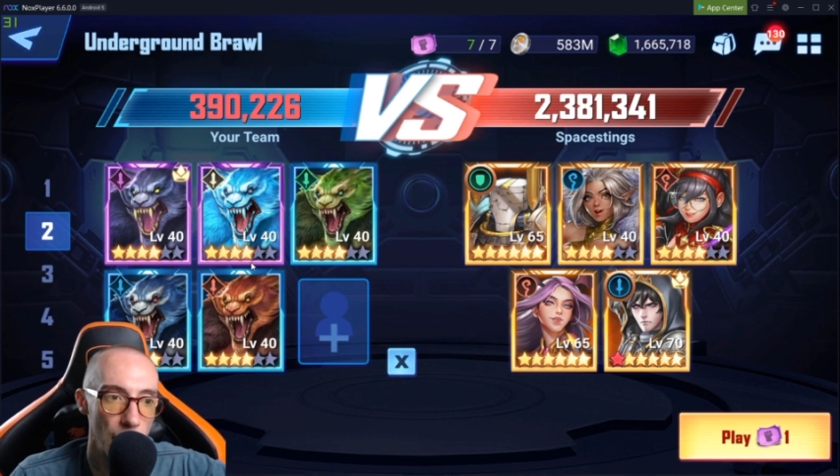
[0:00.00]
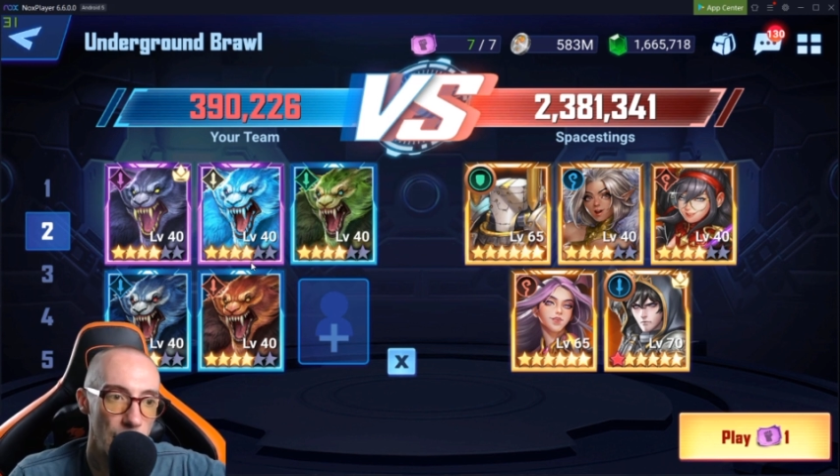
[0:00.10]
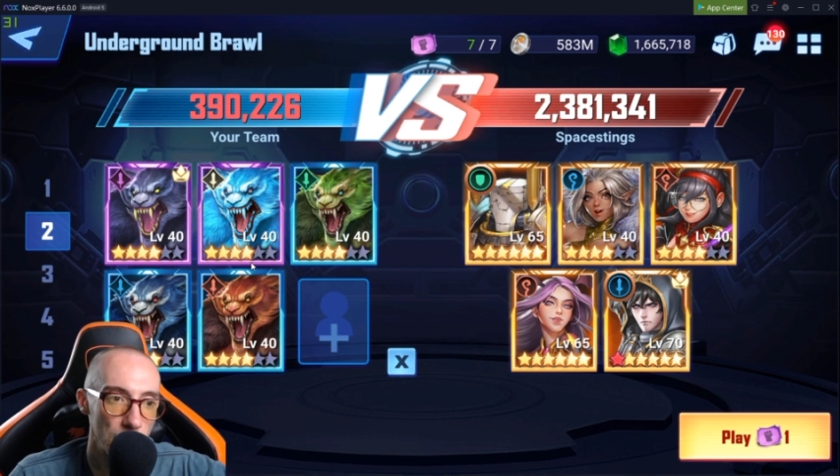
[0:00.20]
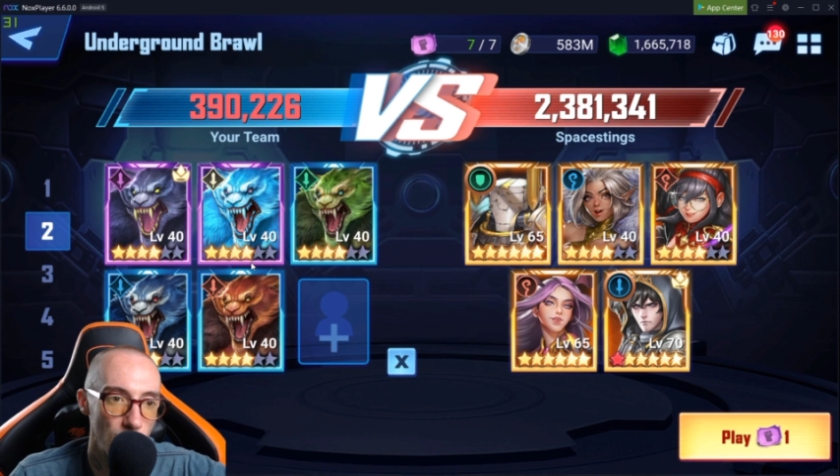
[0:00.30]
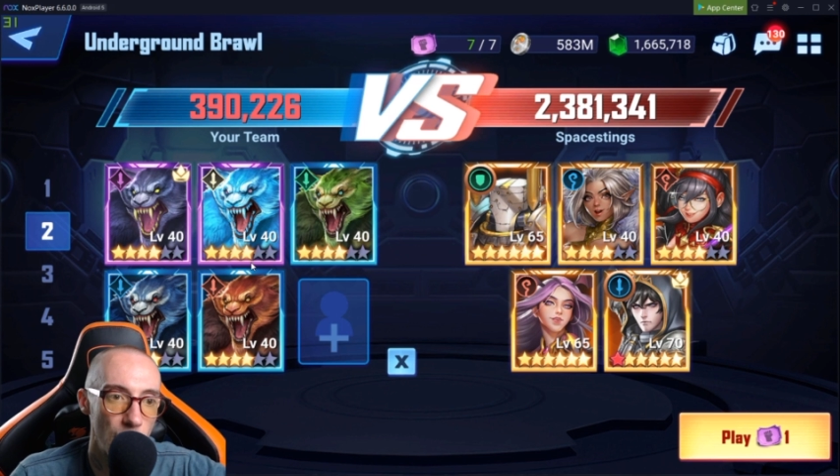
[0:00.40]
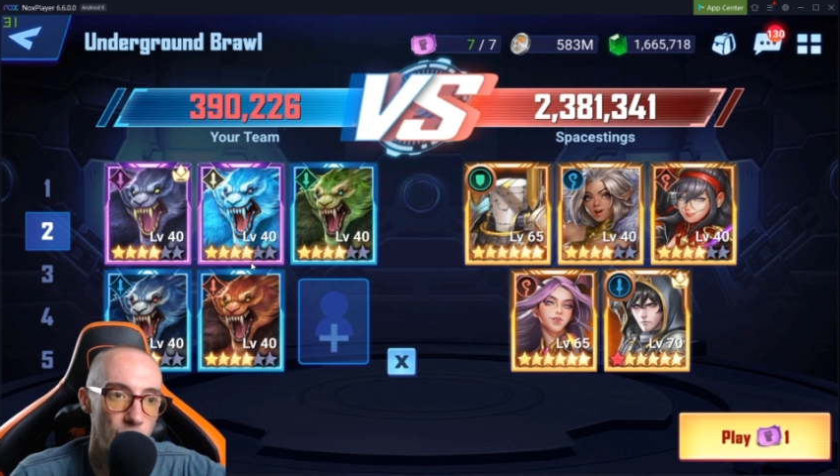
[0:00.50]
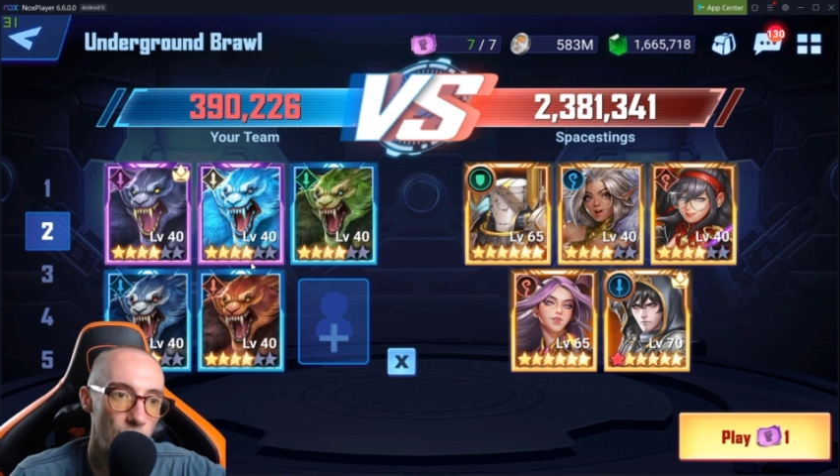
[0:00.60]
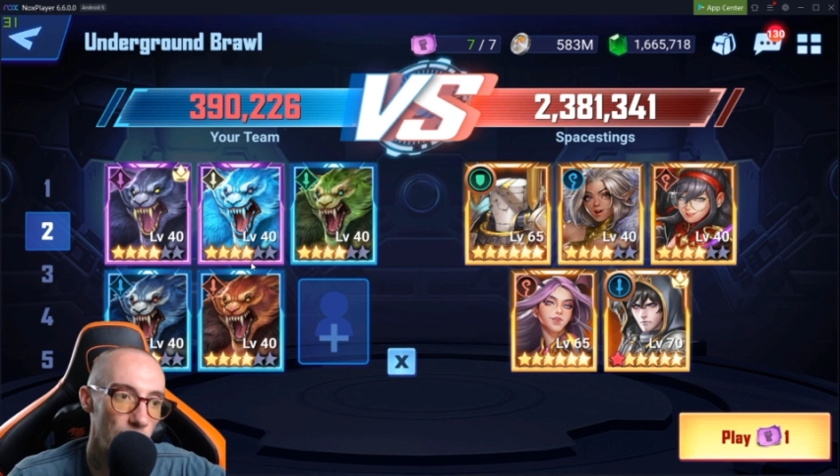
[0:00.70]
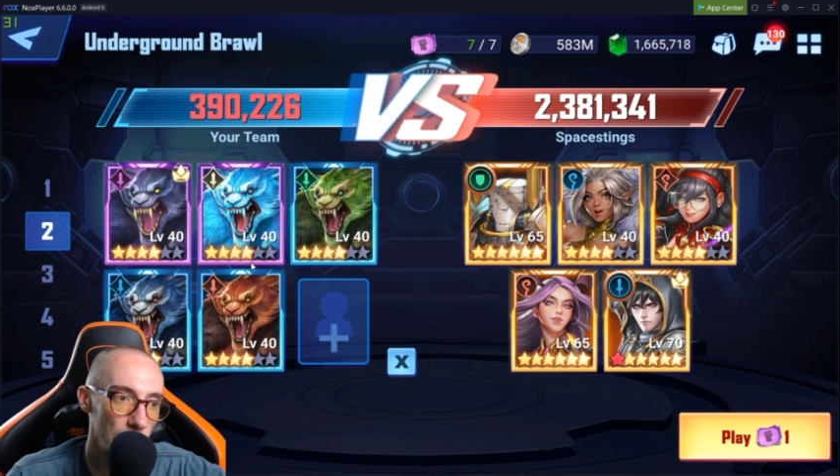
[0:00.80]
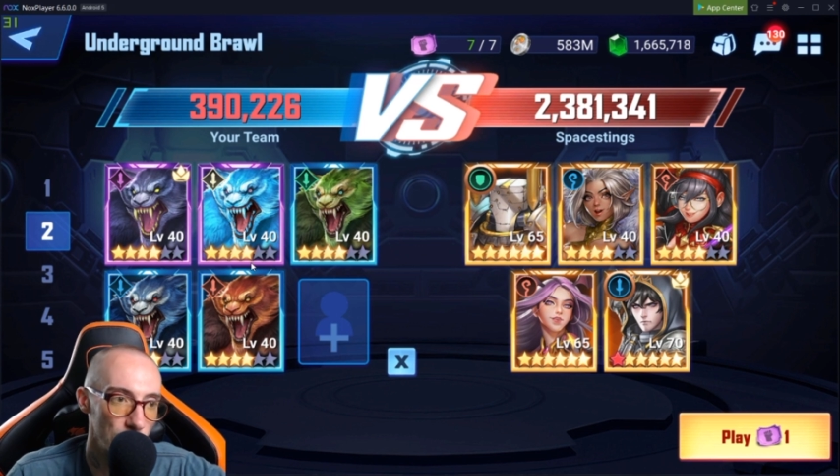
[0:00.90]
and that's why I'm
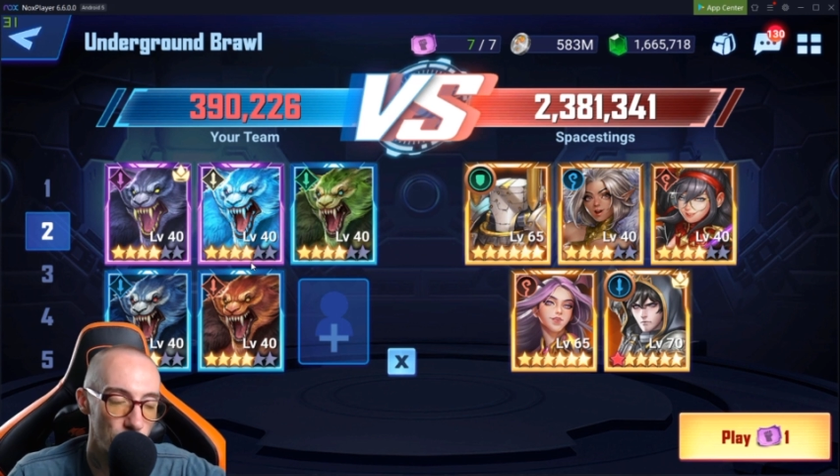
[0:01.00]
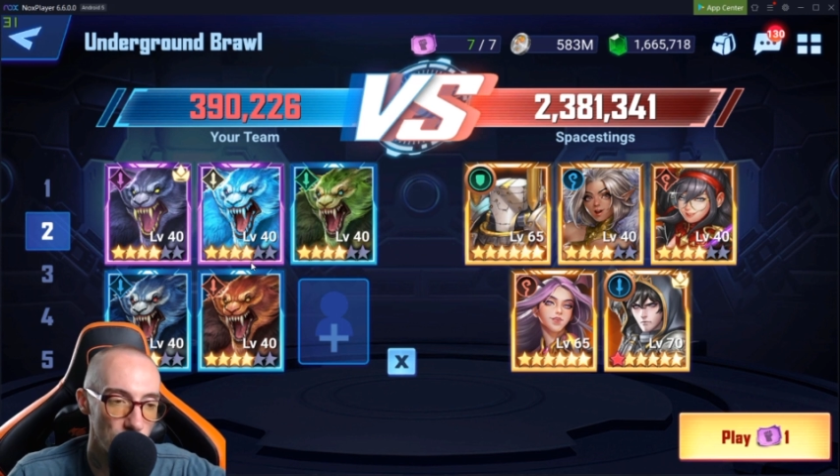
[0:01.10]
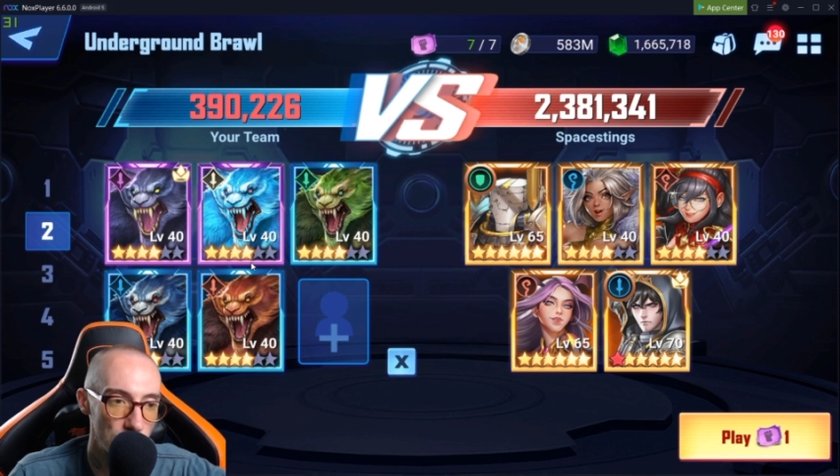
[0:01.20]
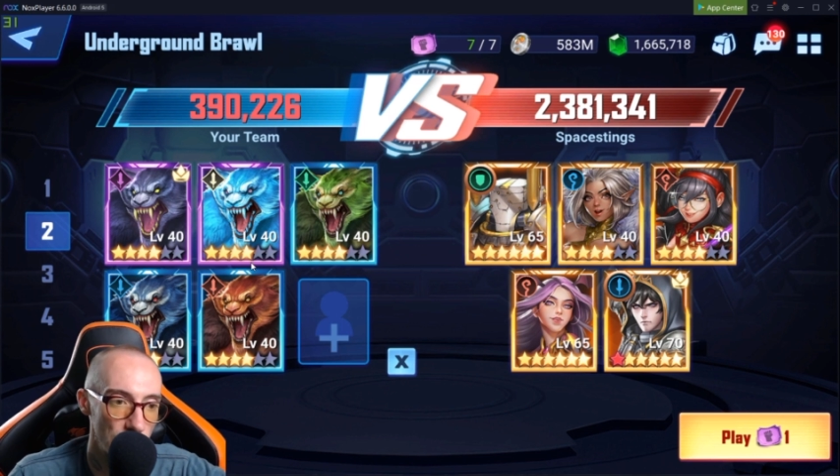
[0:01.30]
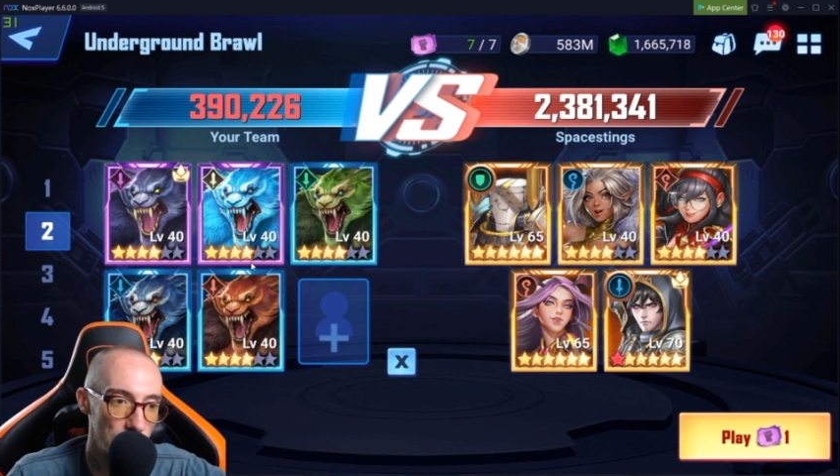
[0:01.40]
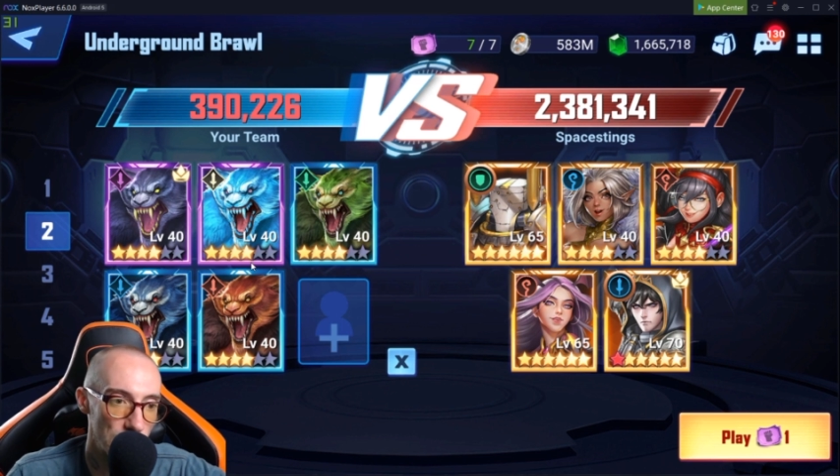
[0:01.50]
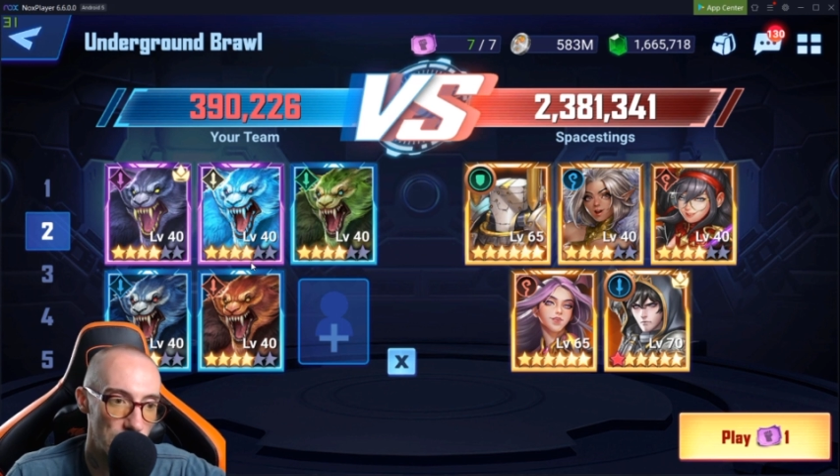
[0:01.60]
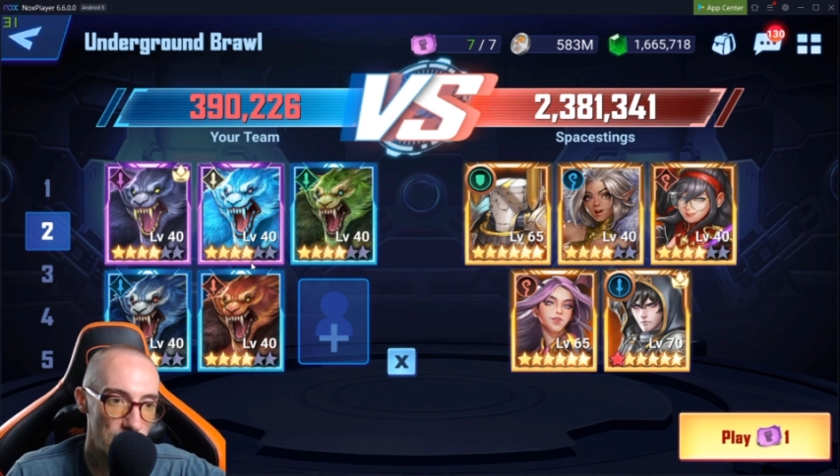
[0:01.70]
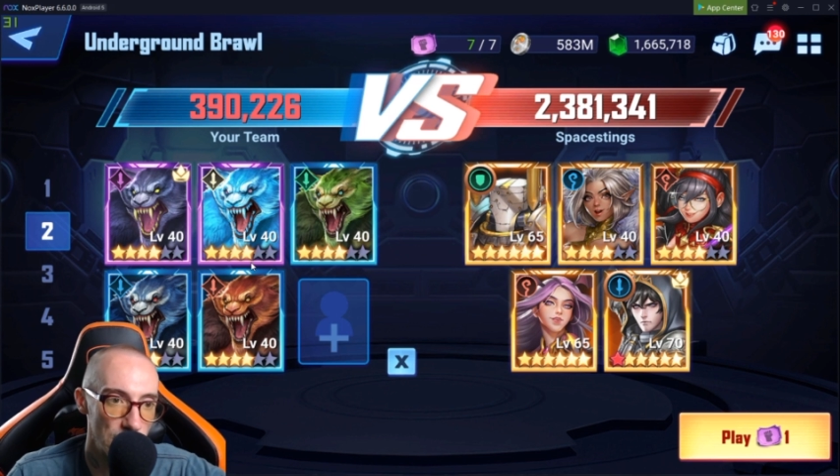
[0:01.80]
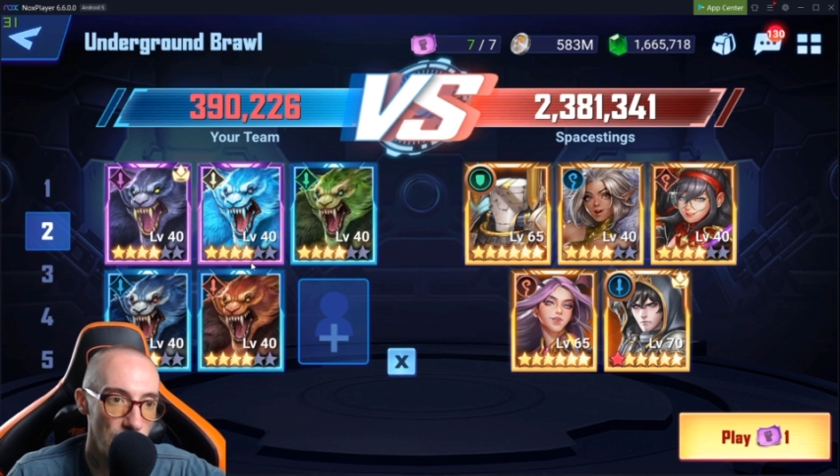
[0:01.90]
very interested to
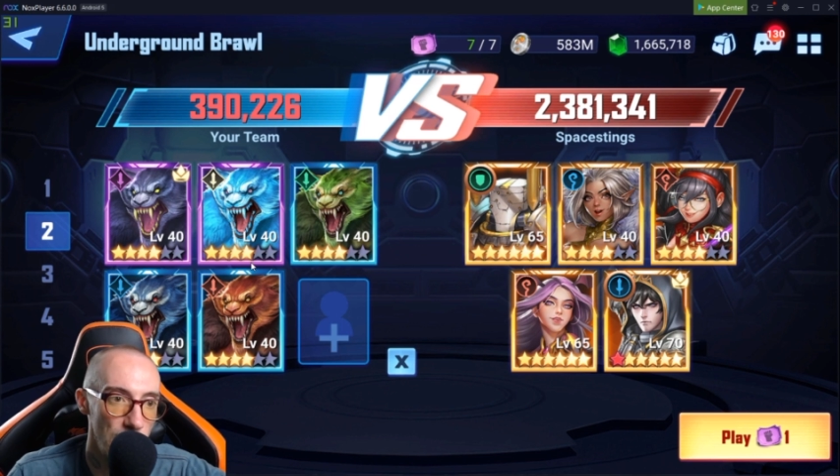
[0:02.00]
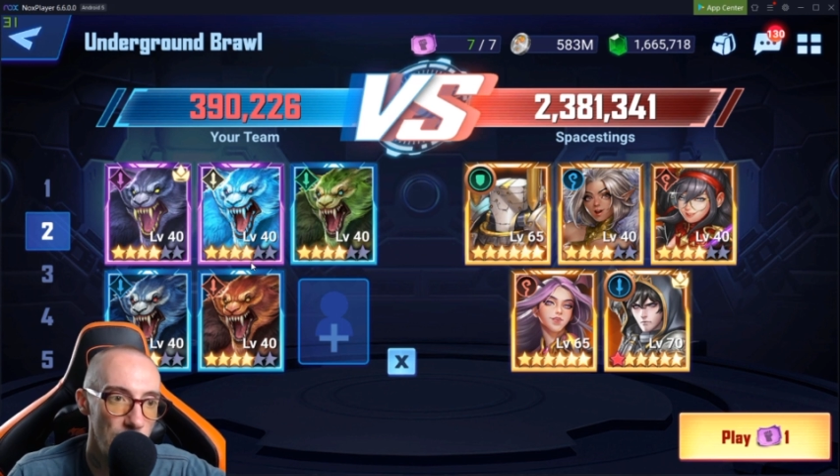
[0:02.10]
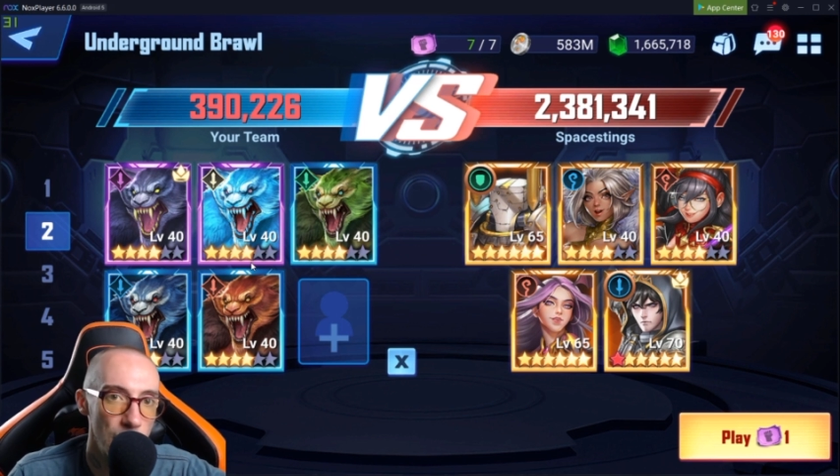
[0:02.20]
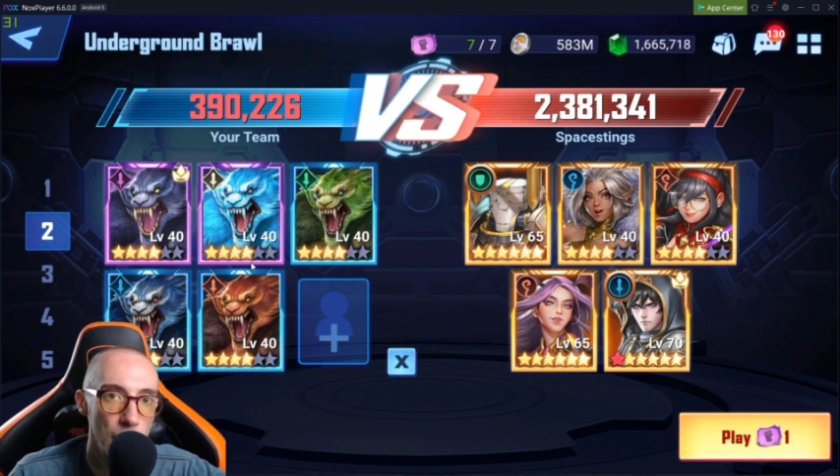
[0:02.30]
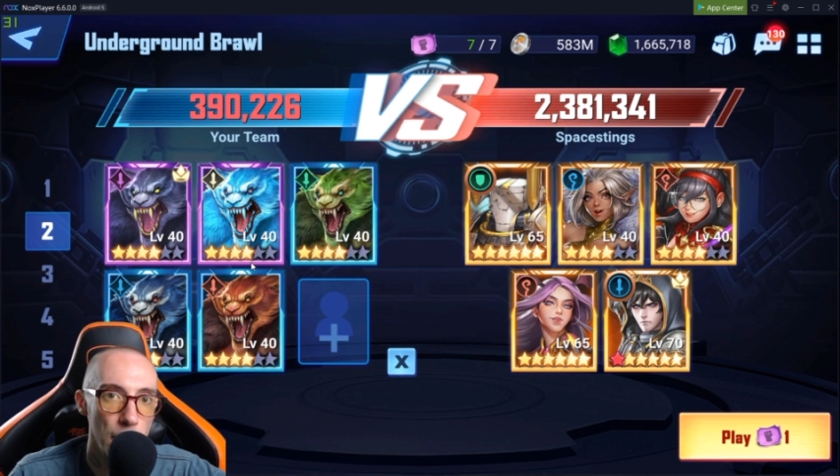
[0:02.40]
see